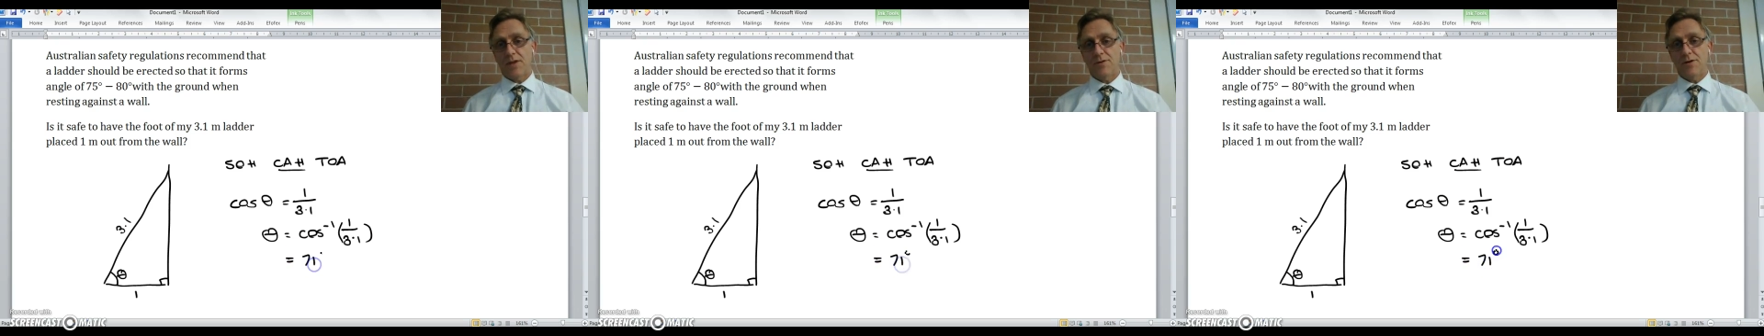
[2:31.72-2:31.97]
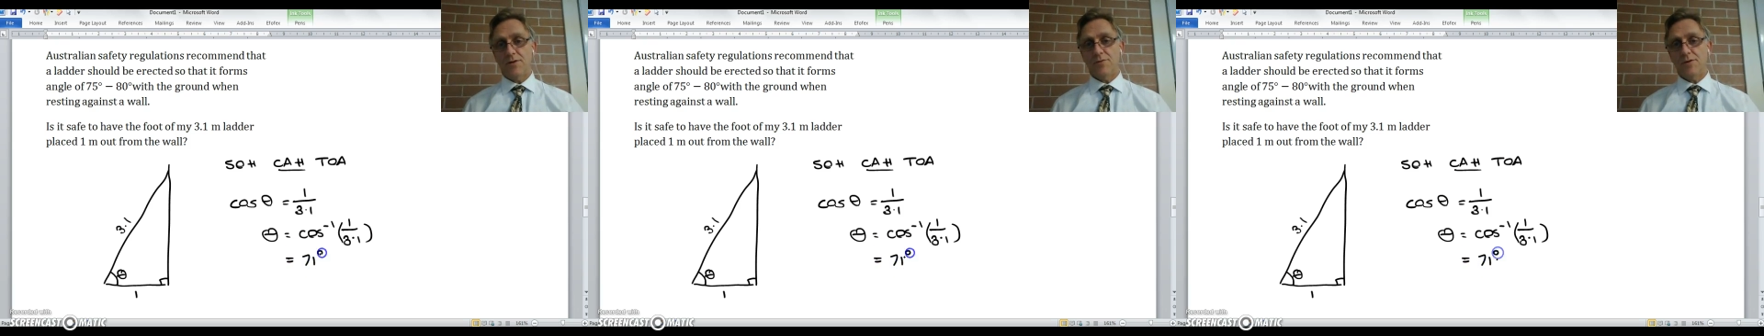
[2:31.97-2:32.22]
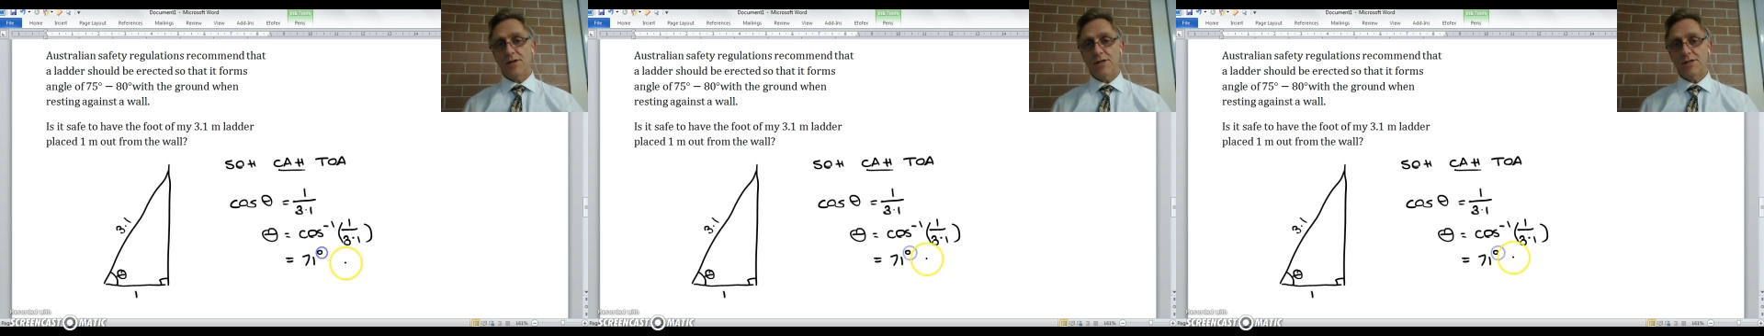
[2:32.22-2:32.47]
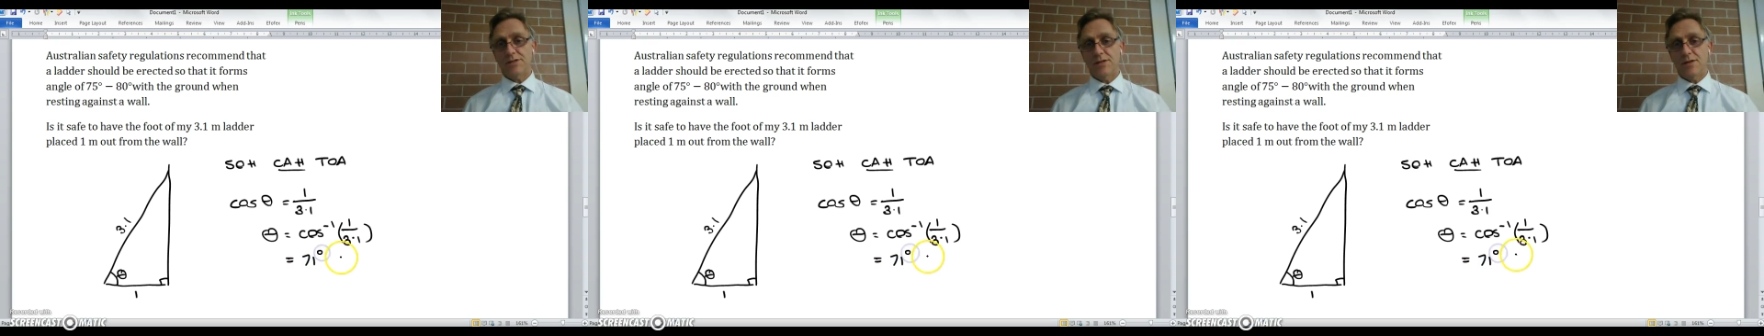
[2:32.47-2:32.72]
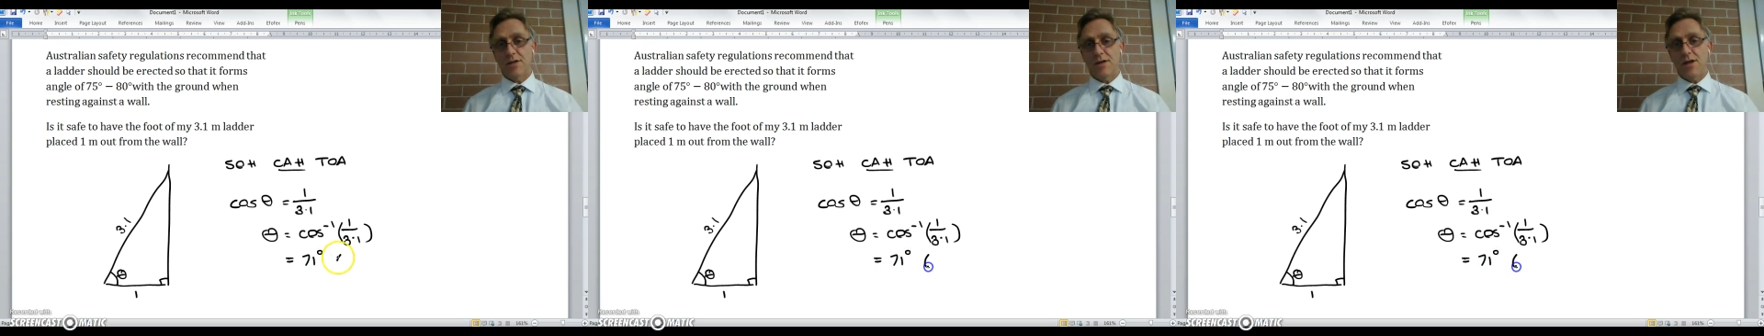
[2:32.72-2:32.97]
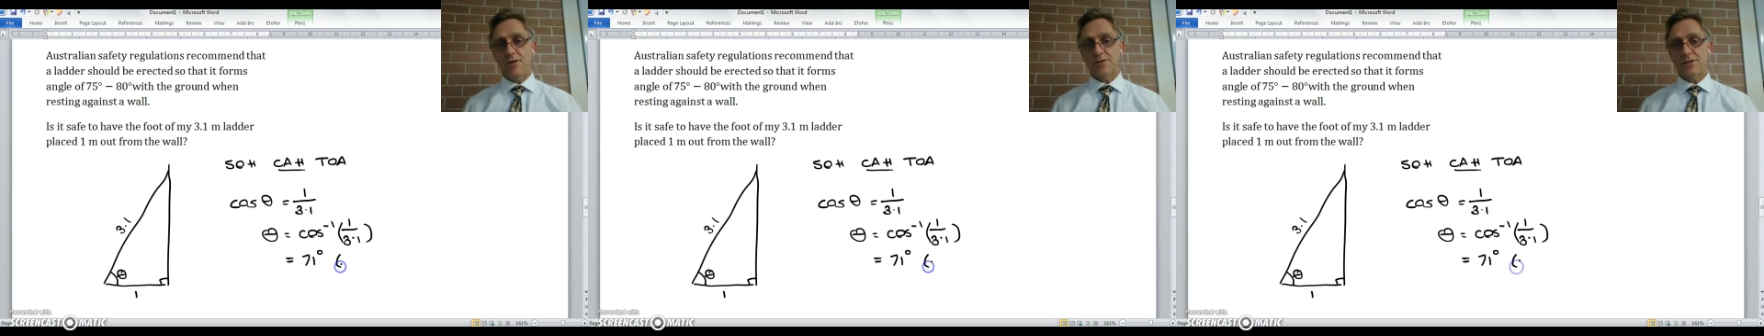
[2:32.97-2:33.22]
degrees to the
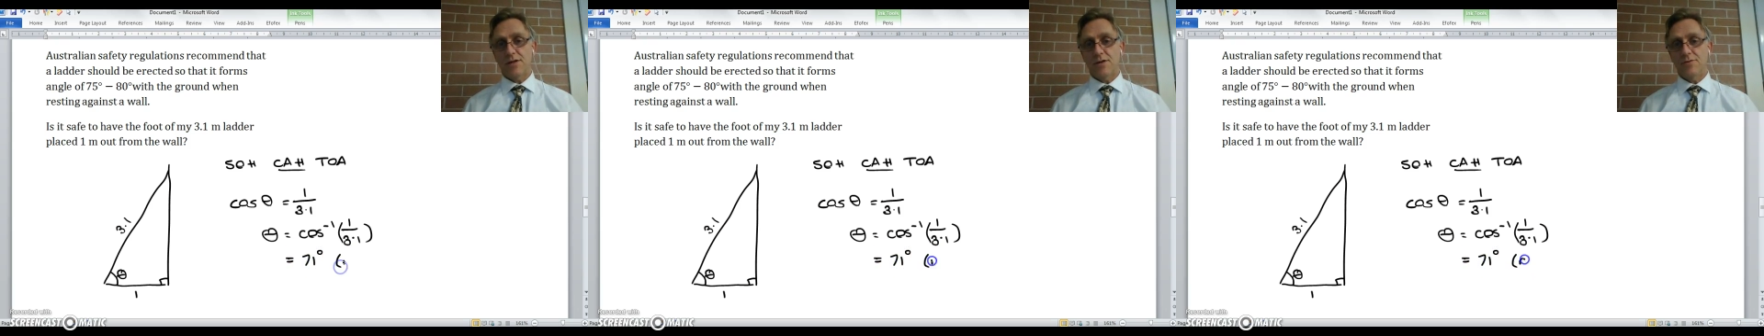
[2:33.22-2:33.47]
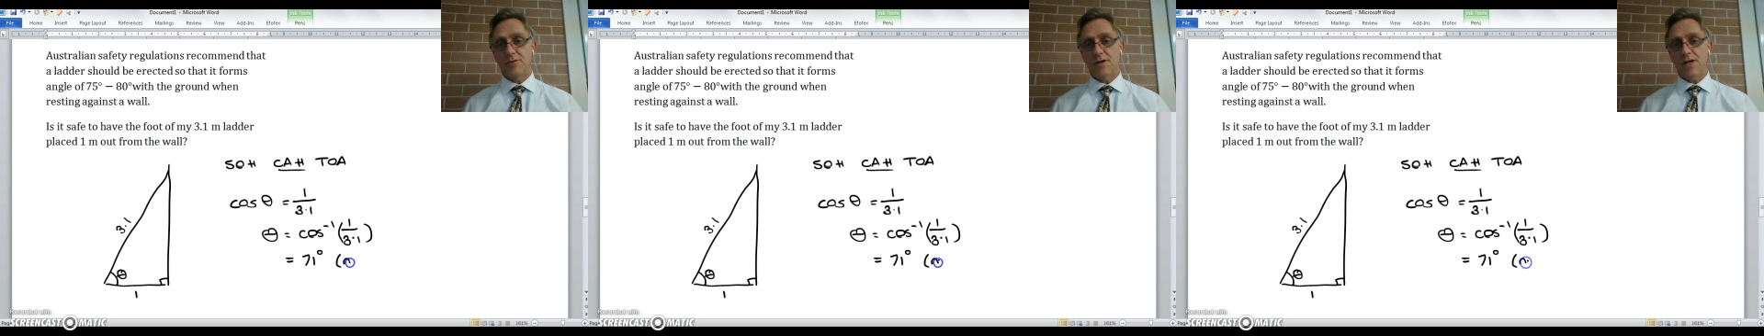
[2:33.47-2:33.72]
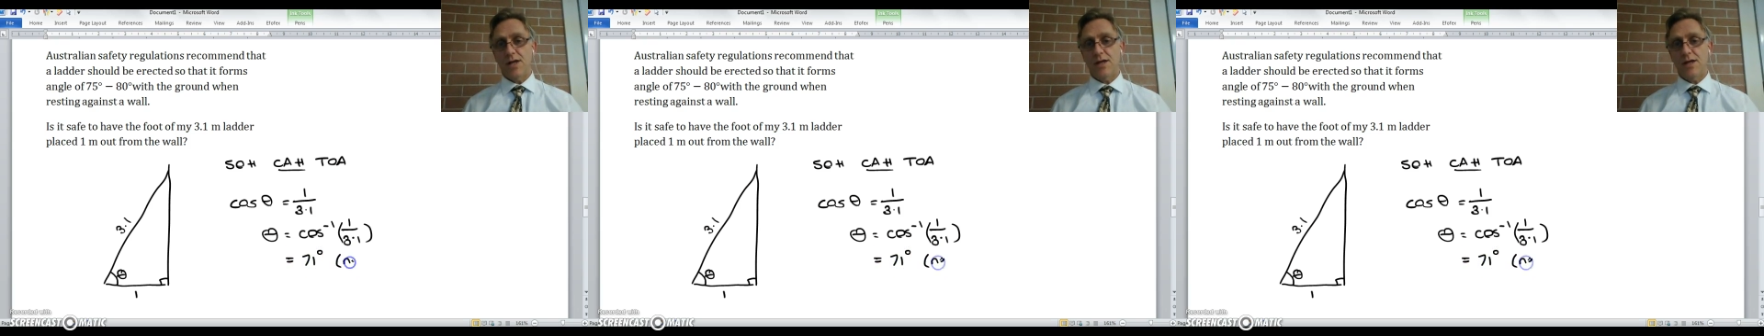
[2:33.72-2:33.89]
nearest degree.